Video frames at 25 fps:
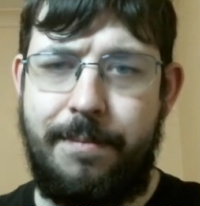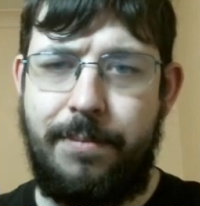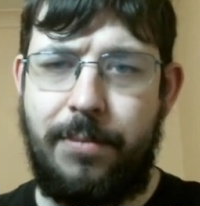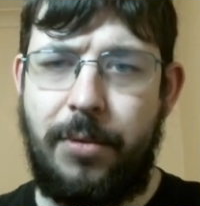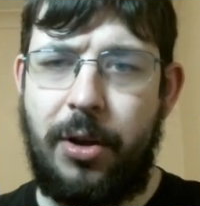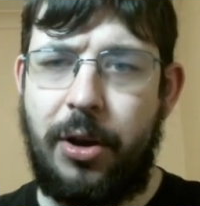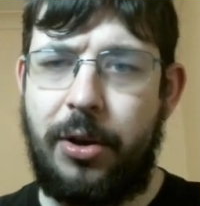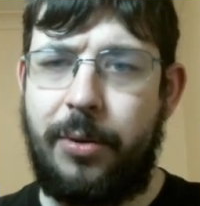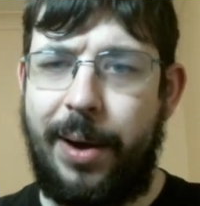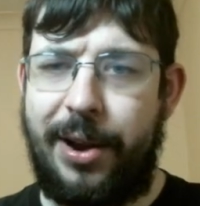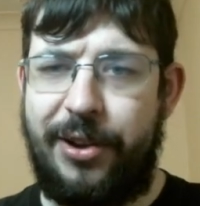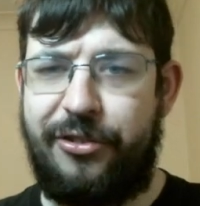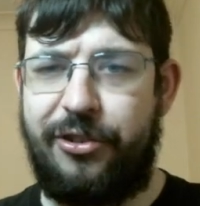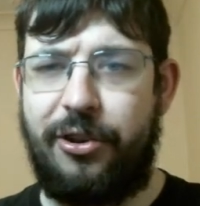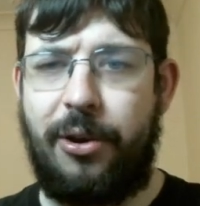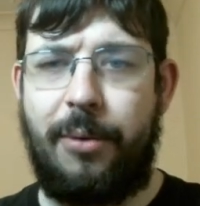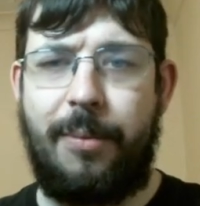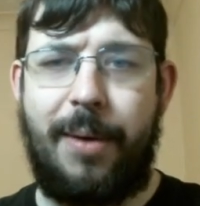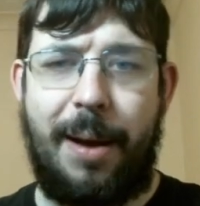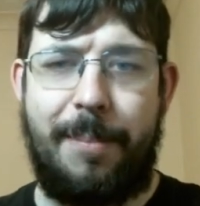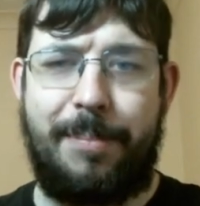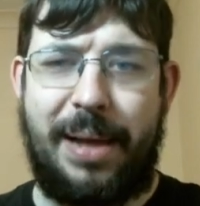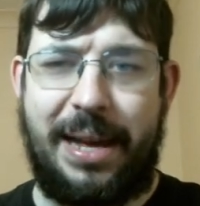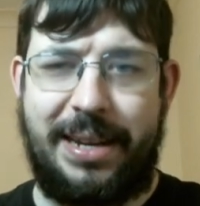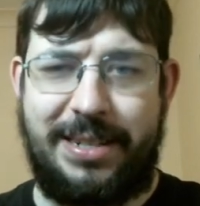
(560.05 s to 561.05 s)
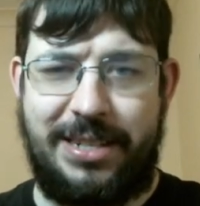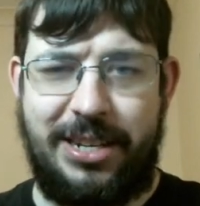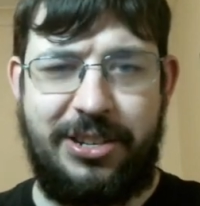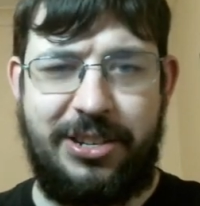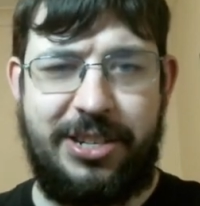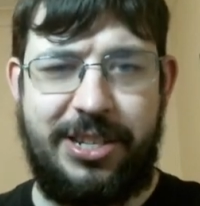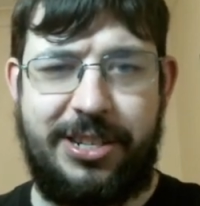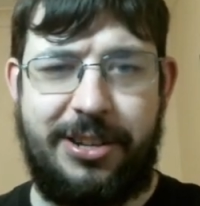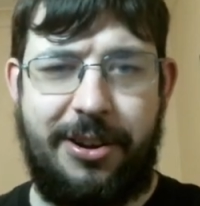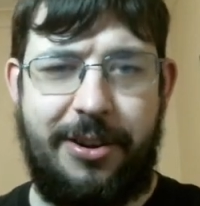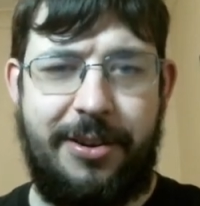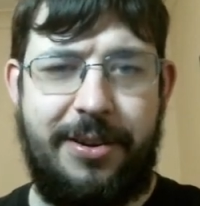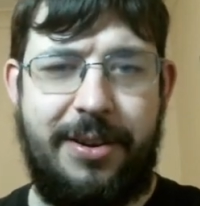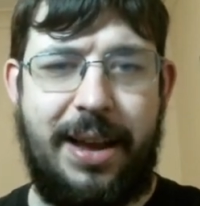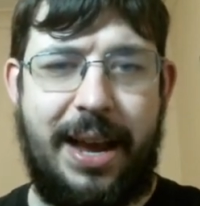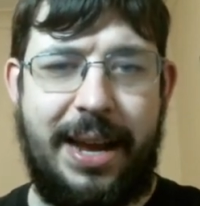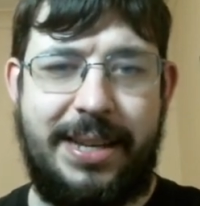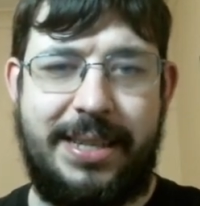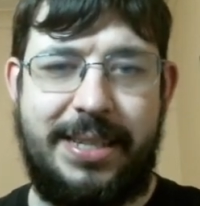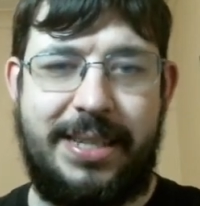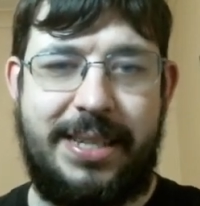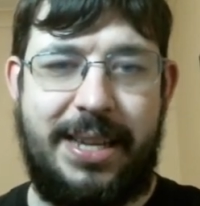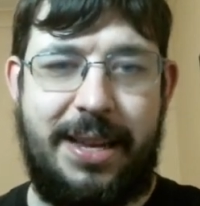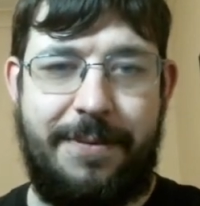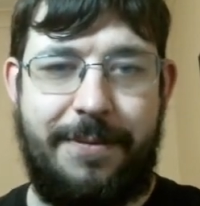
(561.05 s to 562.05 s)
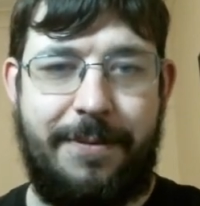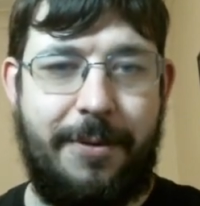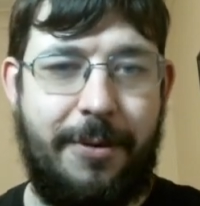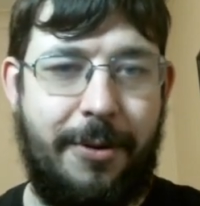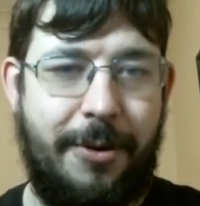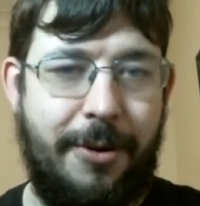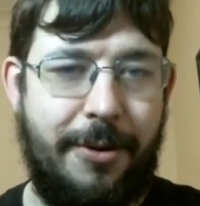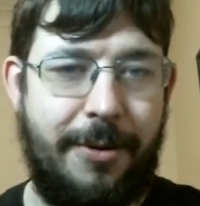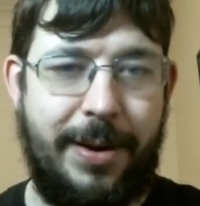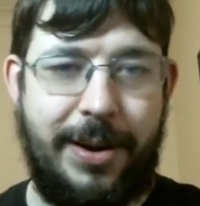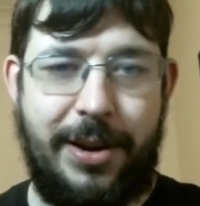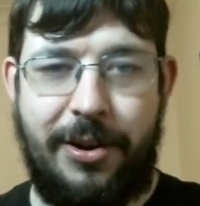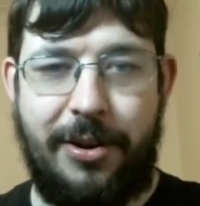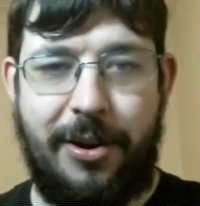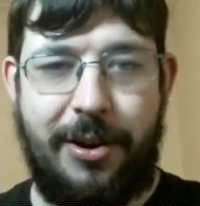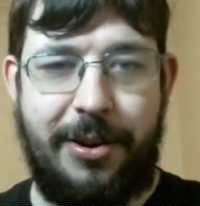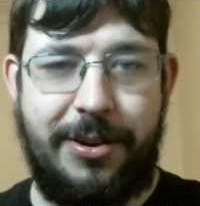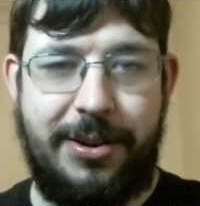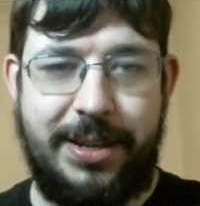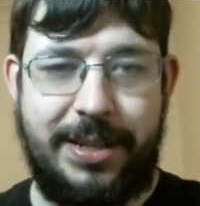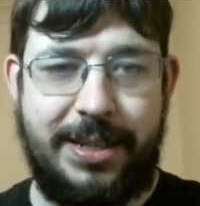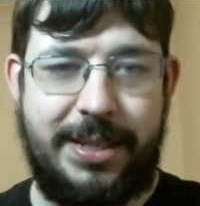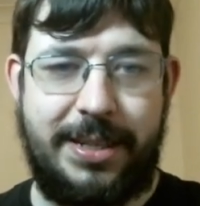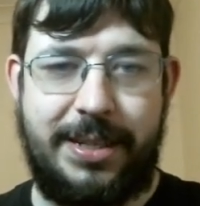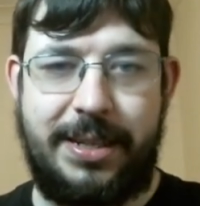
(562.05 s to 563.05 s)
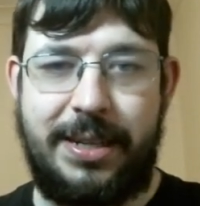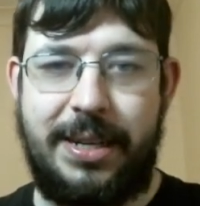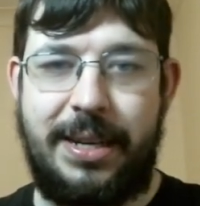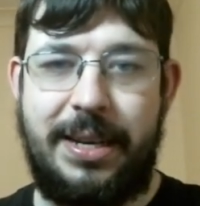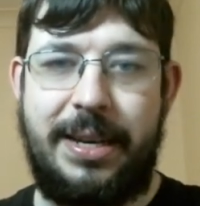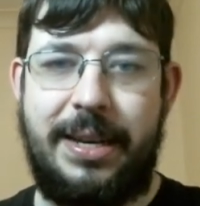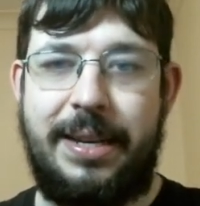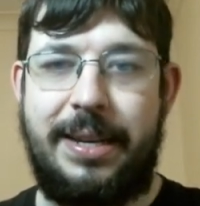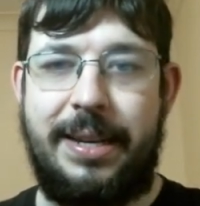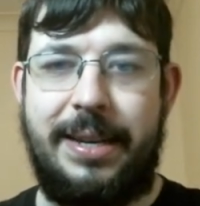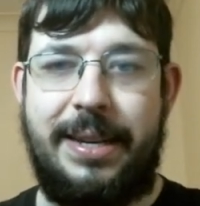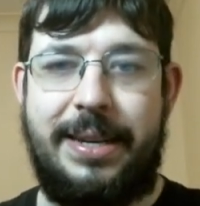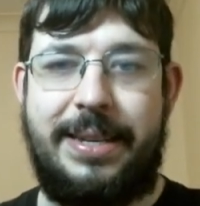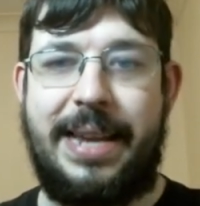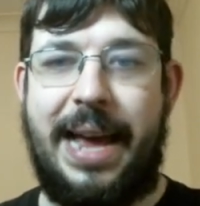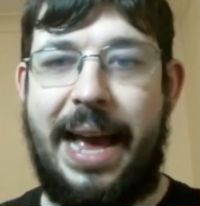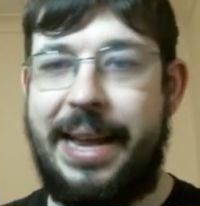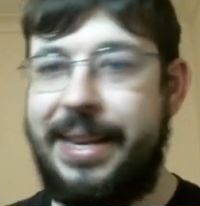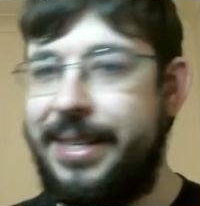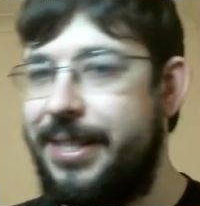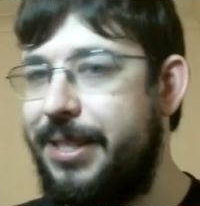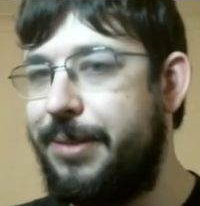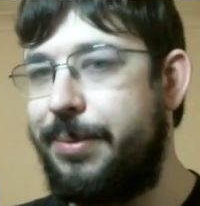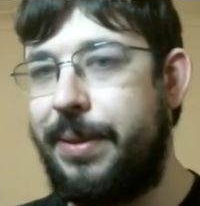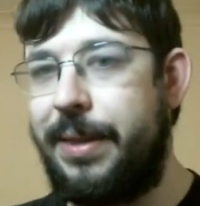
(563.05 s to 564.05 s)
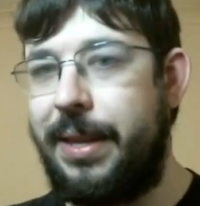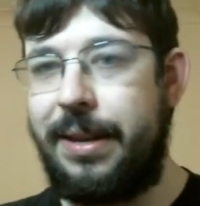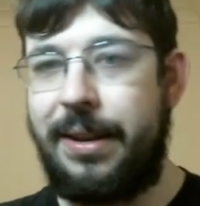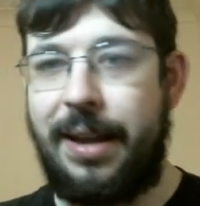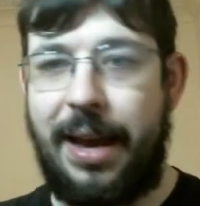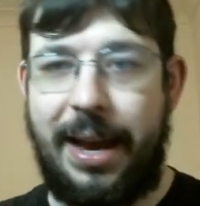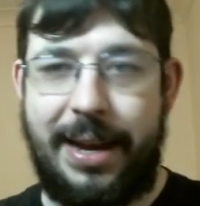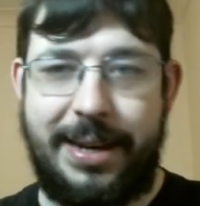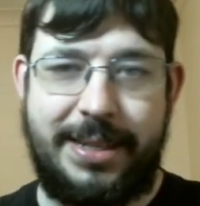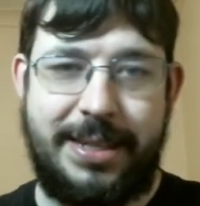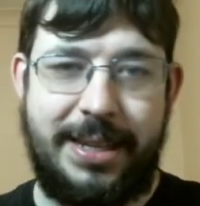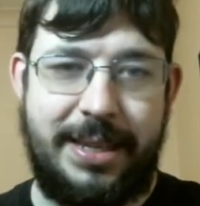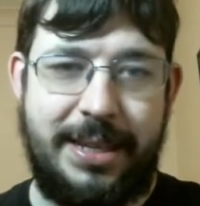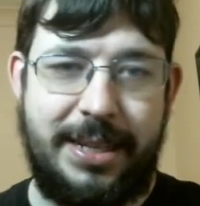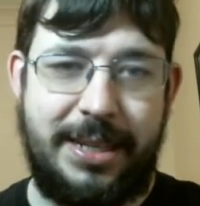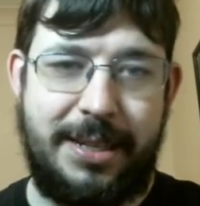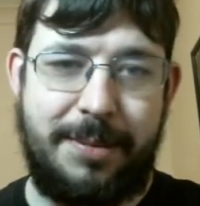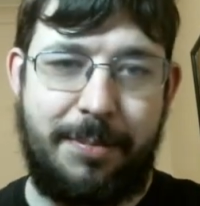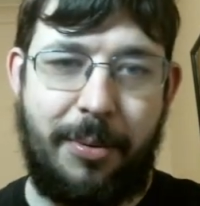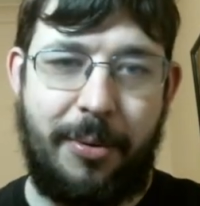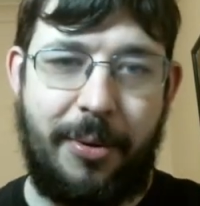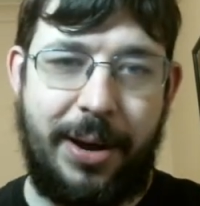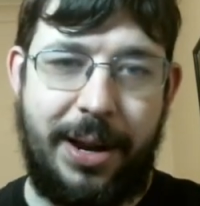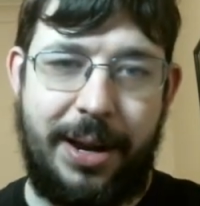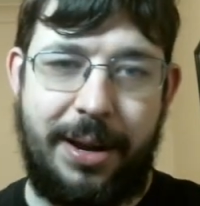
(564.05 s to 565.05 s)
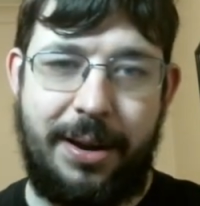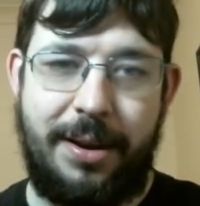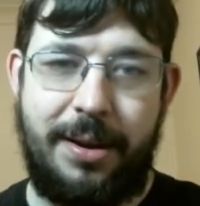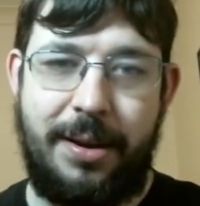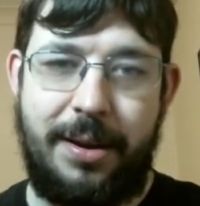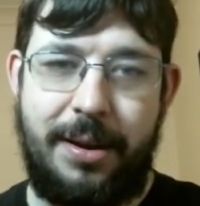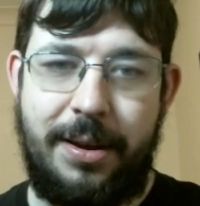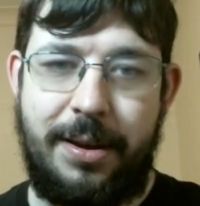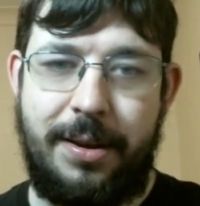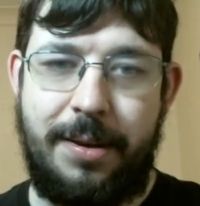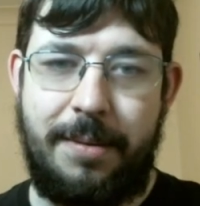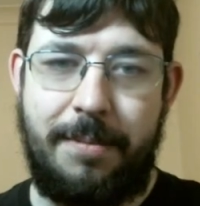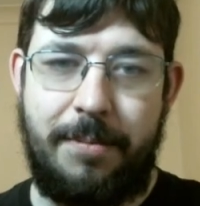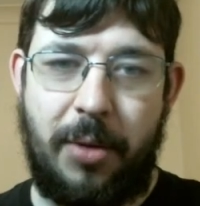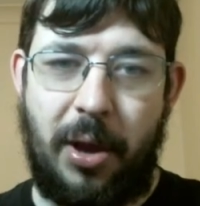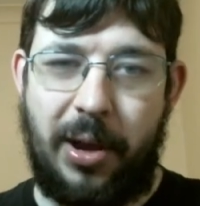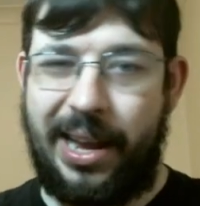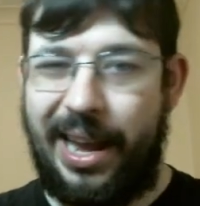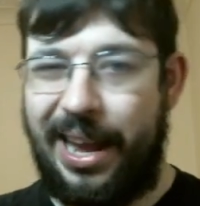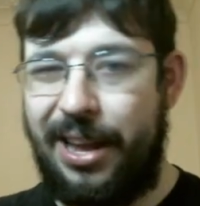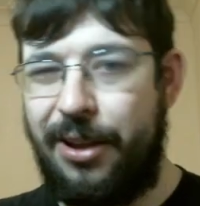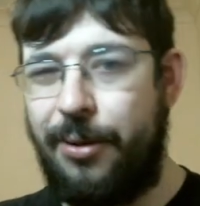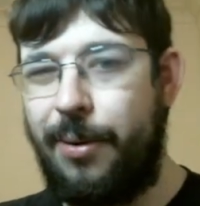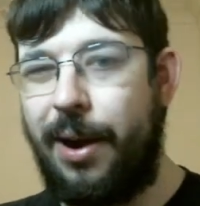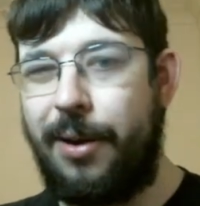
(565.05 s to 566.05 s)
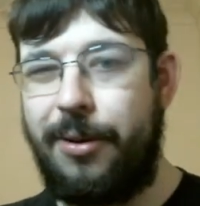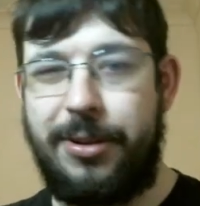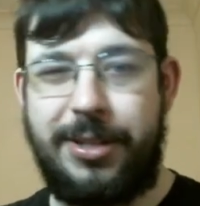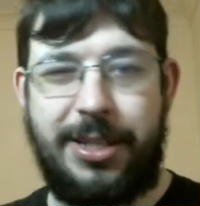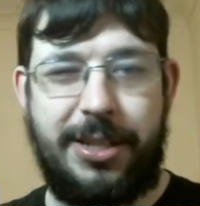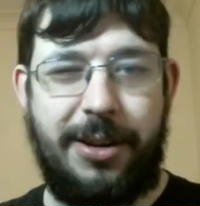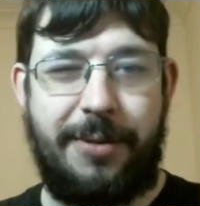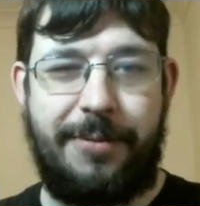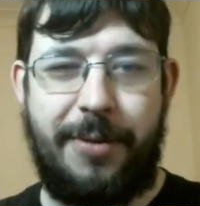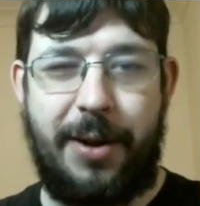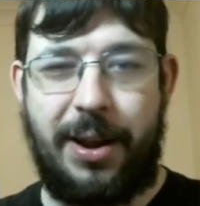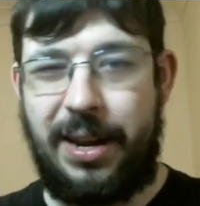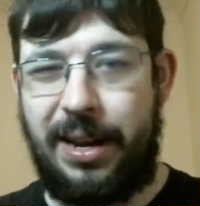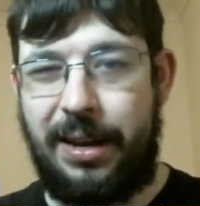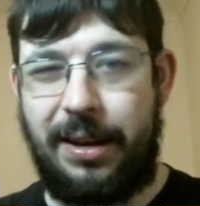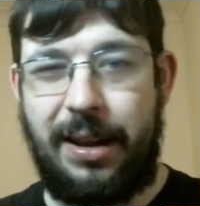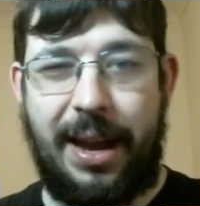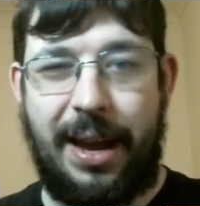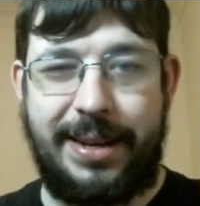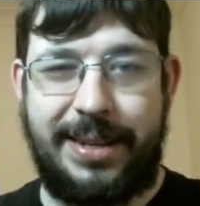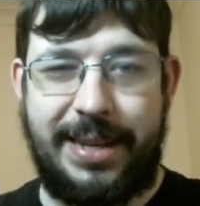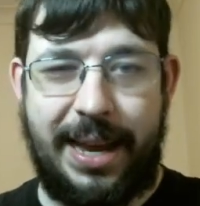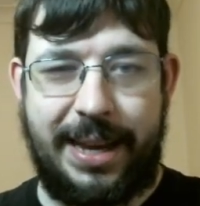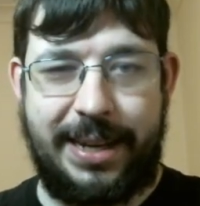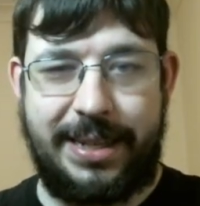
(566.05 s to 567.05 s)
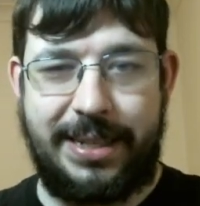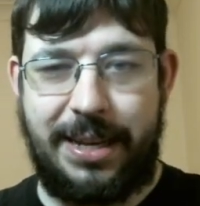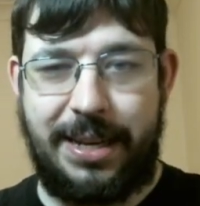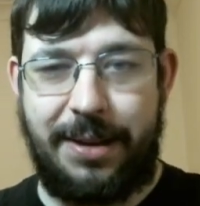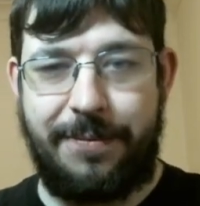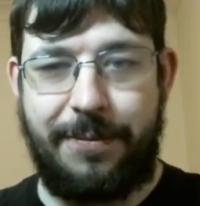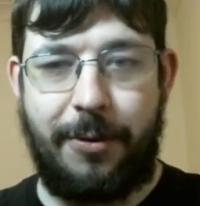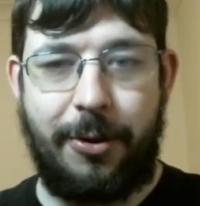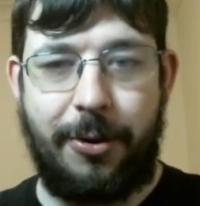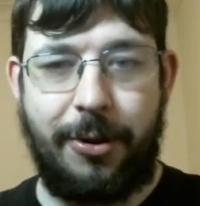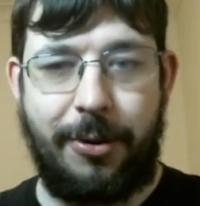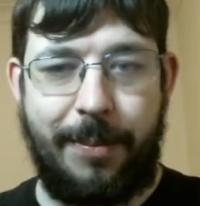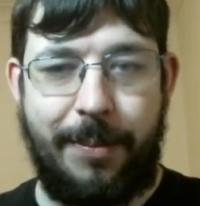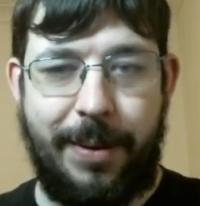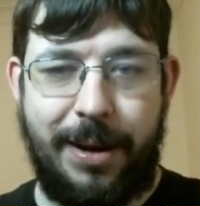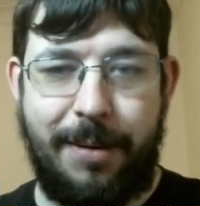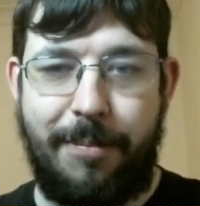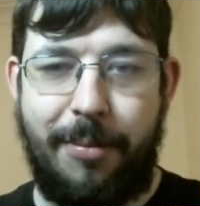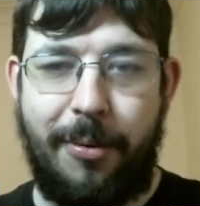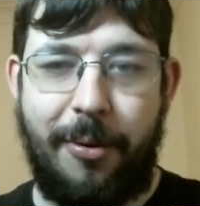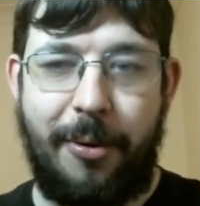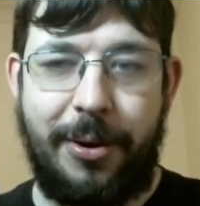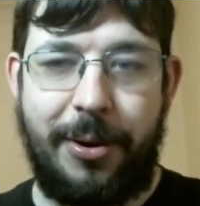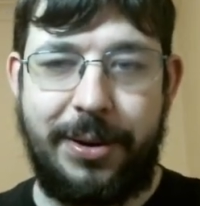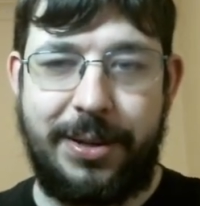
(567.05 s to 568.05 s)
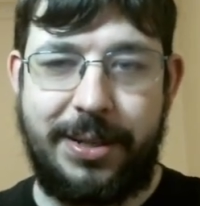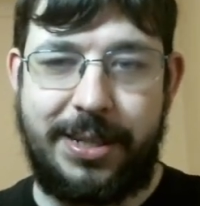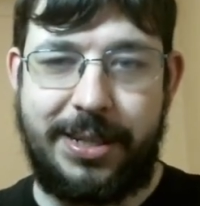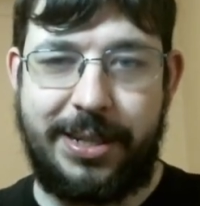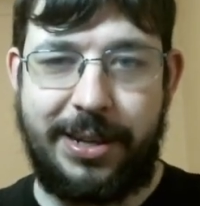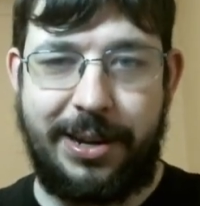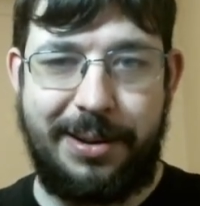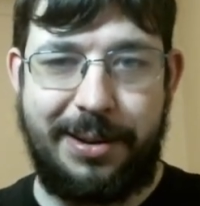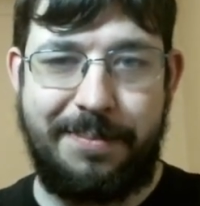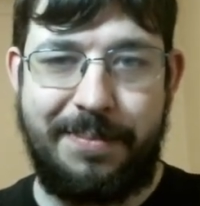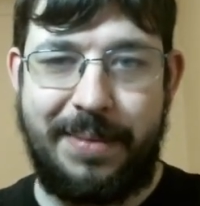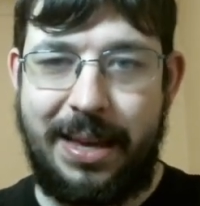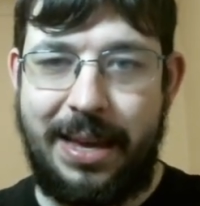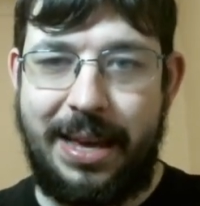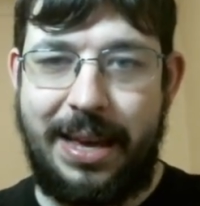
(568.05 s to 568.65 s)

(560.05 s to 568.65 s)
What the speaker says: Not quite sure why black didn't just go knight c4 and, you know, just dance with the knights at this point. Okay, you are also threatening knight takes e4 to win a pawn, so